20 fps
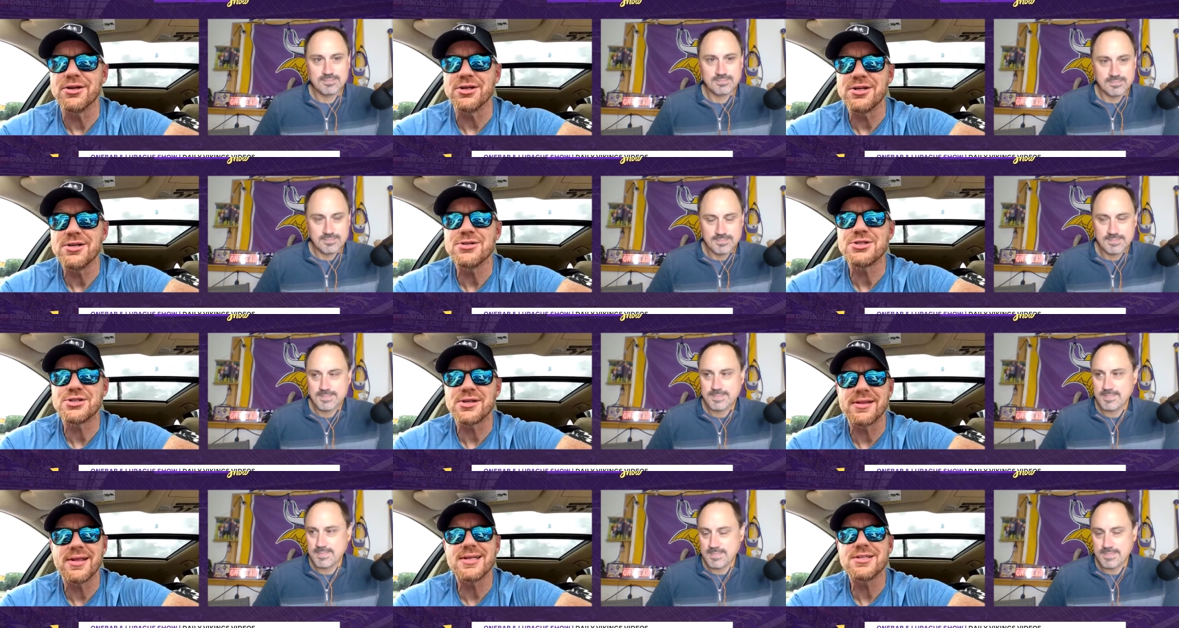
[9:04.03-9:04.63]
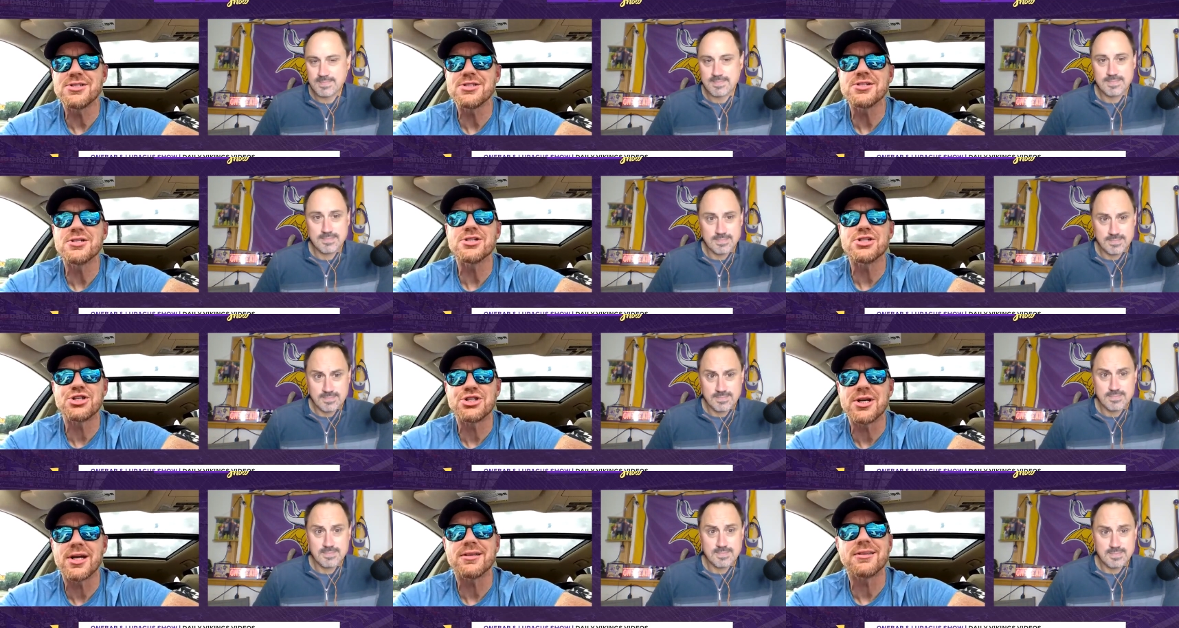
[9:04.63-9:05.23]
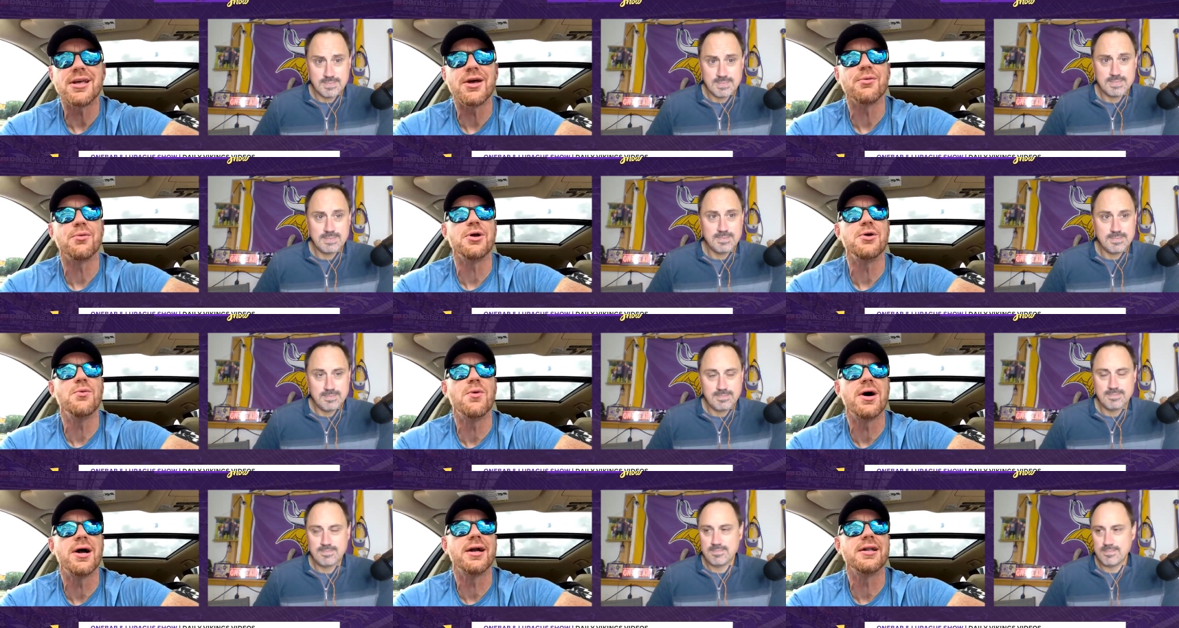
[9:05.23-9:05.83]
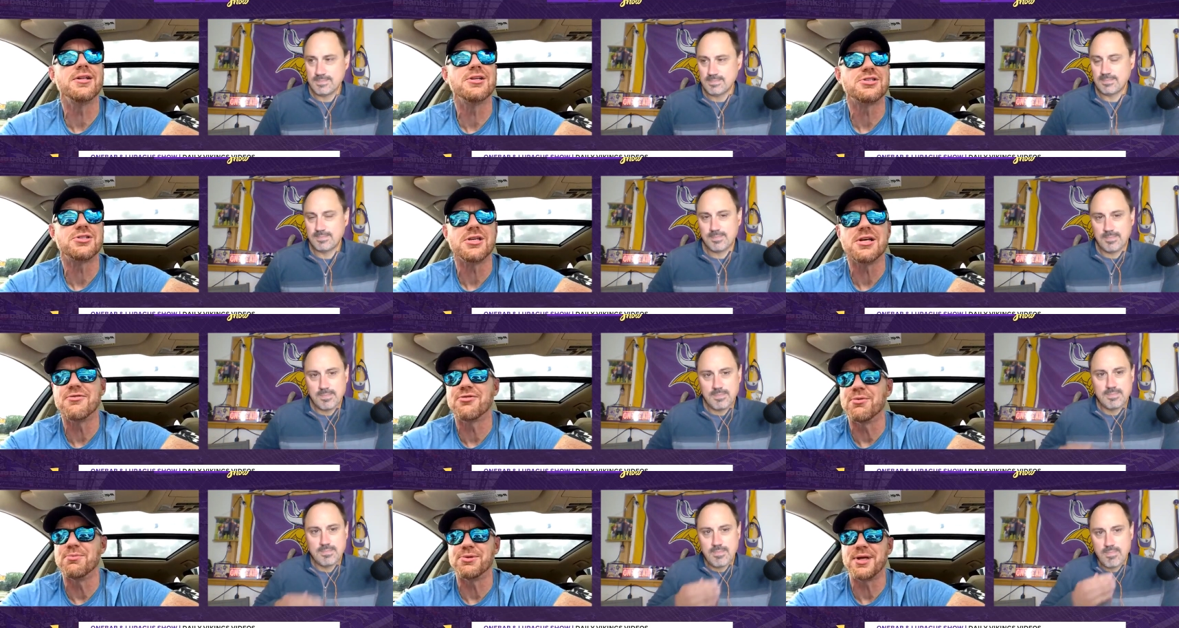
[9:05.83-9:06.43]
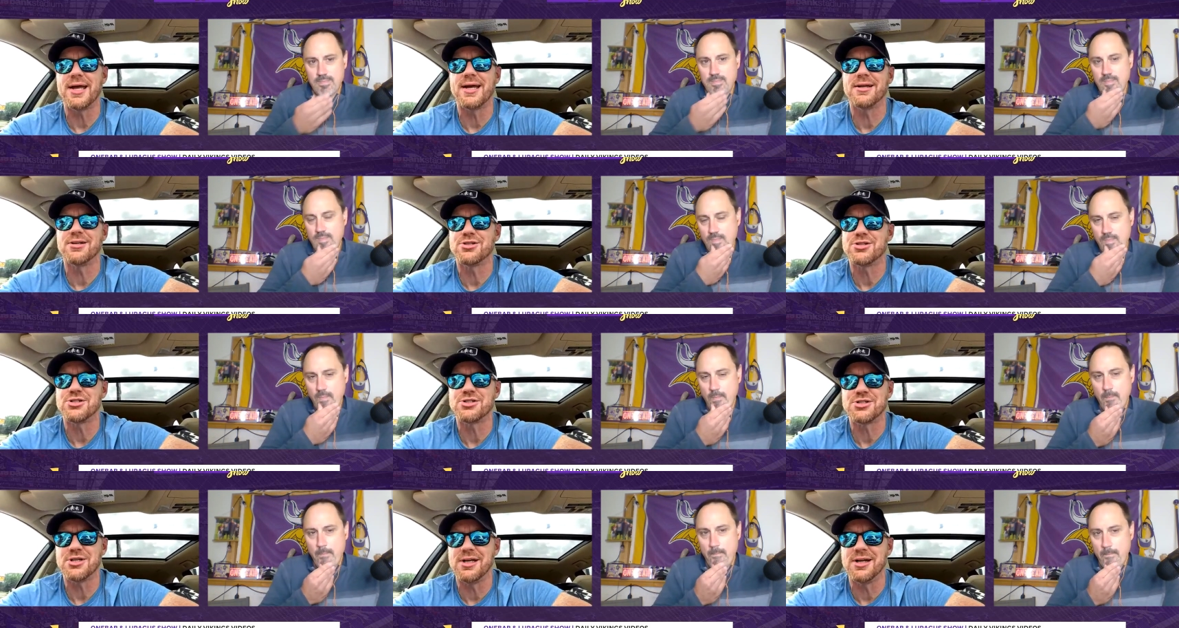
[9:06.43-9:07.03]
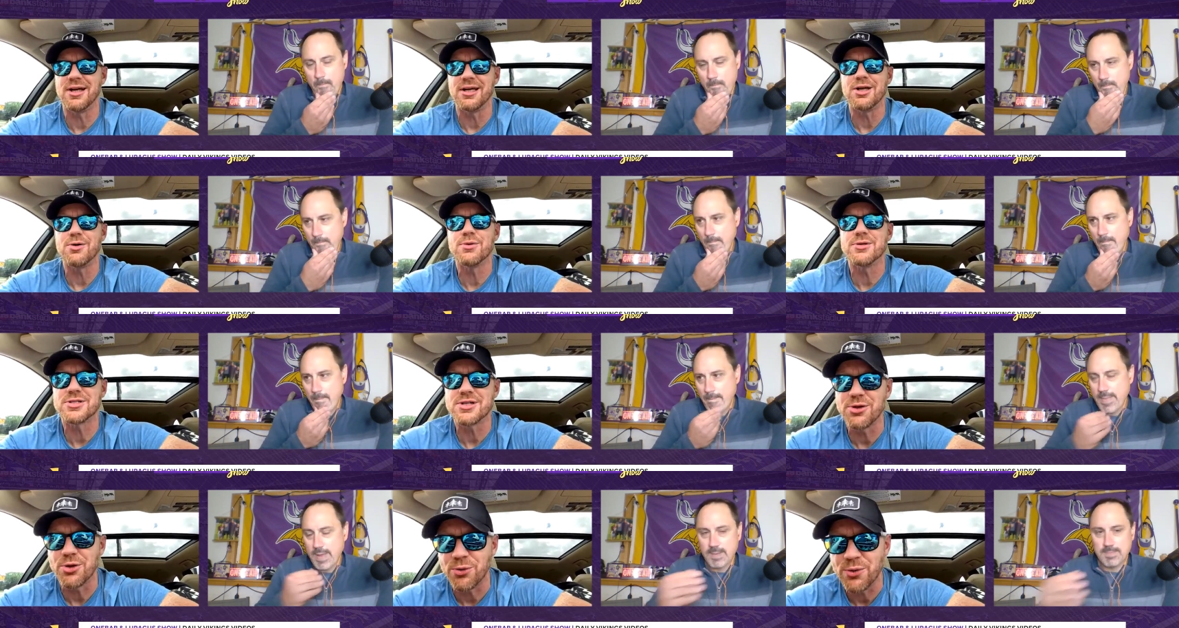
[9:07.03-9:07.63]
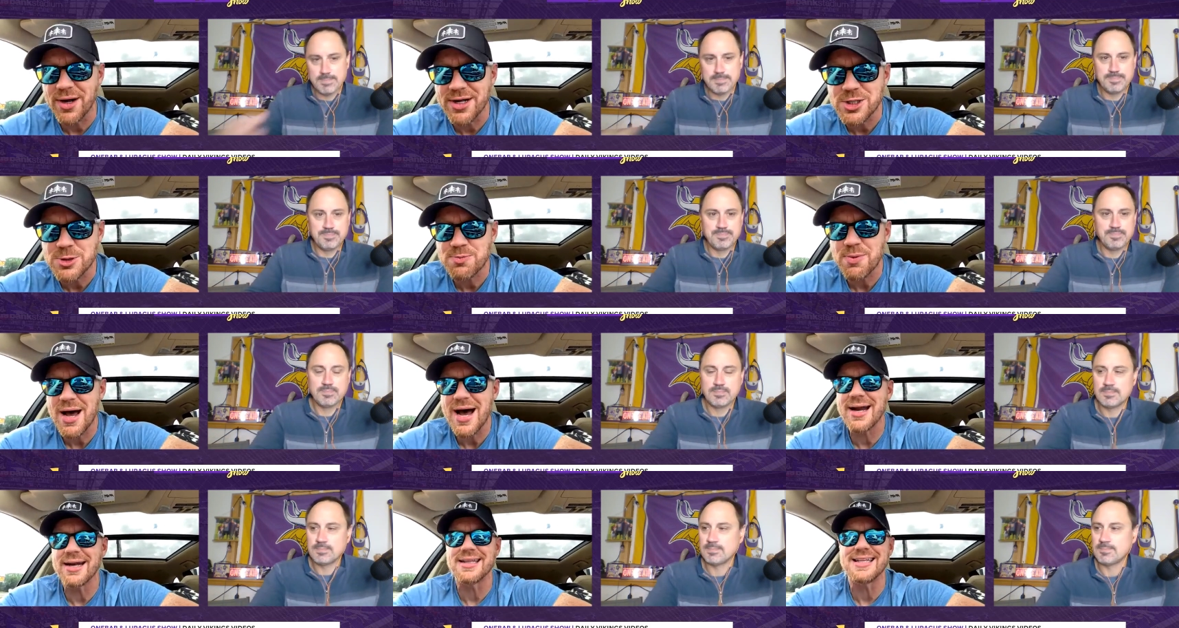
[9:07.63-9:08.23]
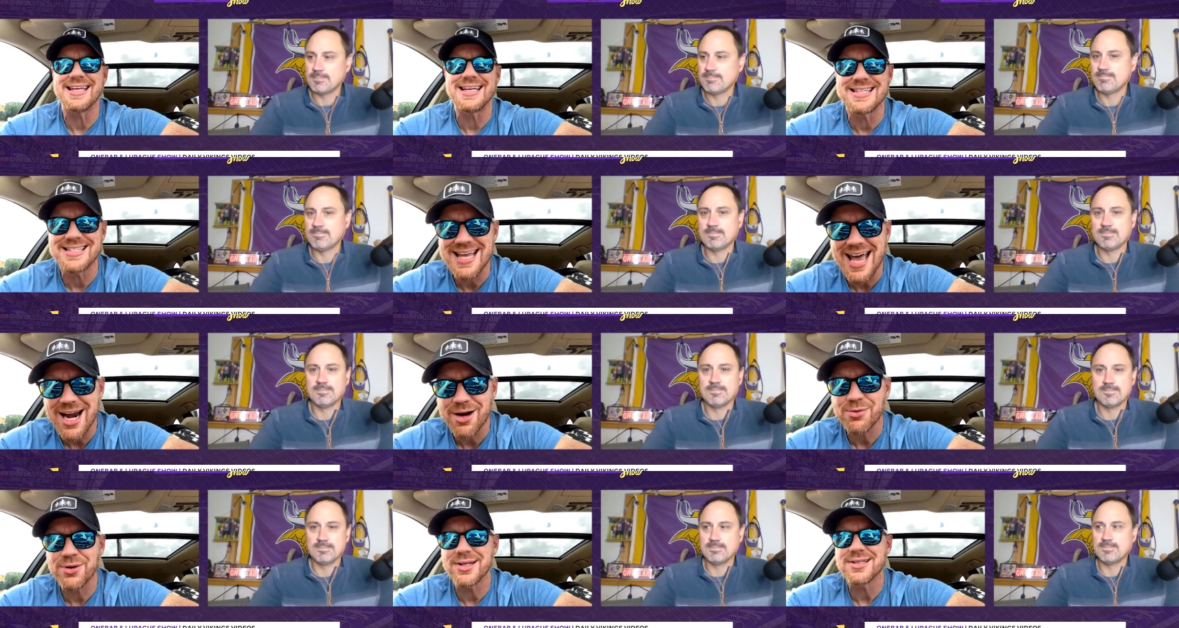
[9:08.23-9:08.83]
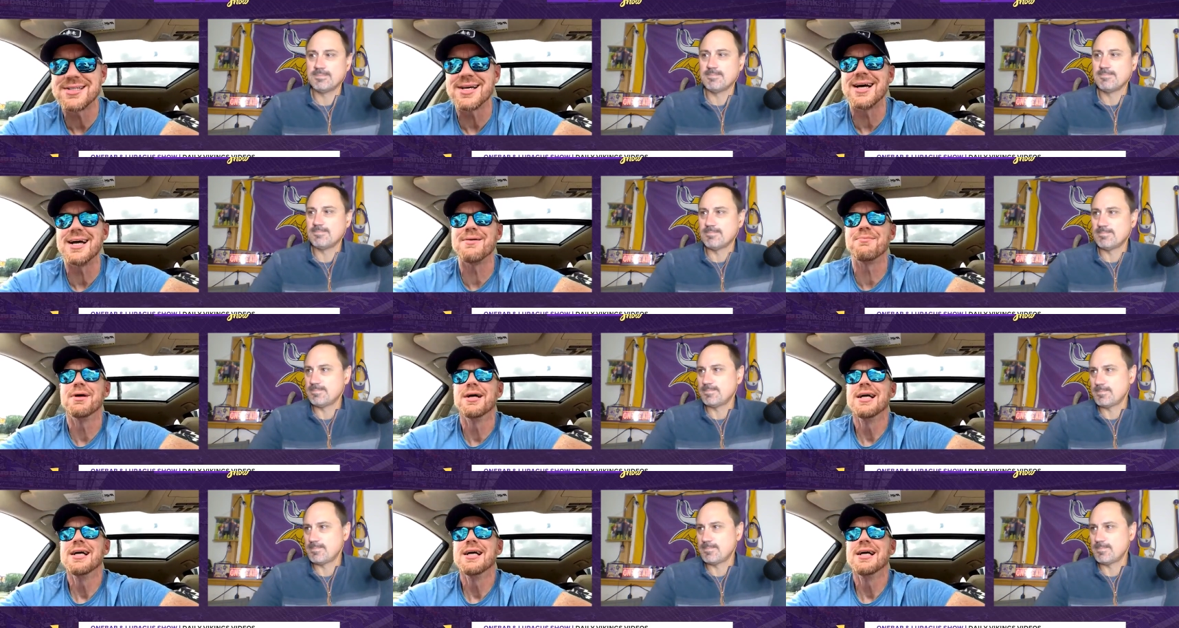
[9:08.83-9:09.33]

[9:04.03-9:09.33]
Speaker 1: did you? This is the shit that we wanted to see from Dan Chisena. He was in the right spot at the exact right time.